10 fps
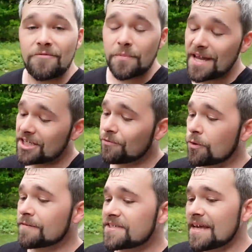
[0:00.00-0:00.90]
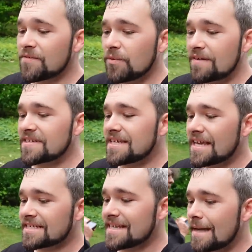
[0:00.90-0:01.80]
And for page four of seven, we have to
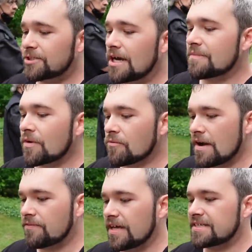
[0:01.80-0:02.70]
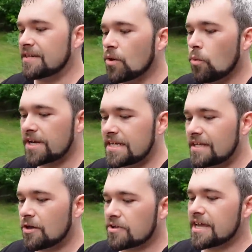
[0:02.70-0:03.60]
take a snapshot of a Rufflet in the
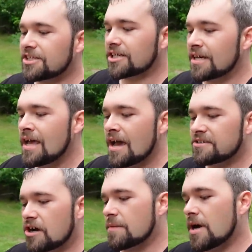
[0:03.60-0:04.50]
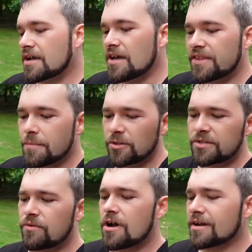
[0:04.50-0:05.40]
windy location, a Darumaka in the
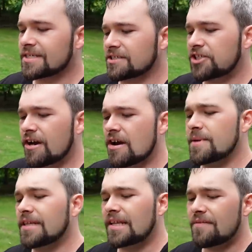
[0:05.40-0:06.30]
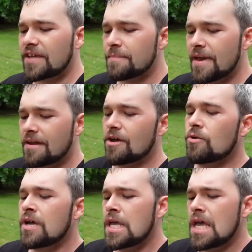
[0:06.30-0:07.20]
molten rocks, Cherim in the living
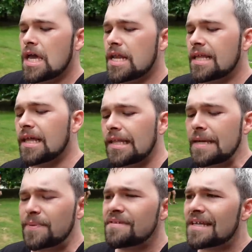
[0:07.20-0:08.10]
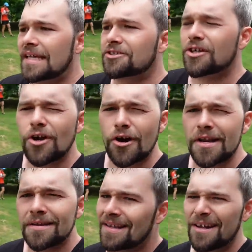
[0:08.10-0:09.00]
meadow, and a Lileep in the electric
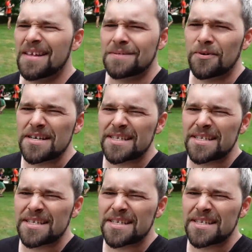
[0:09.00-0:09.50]
garden. Oh, that's pretty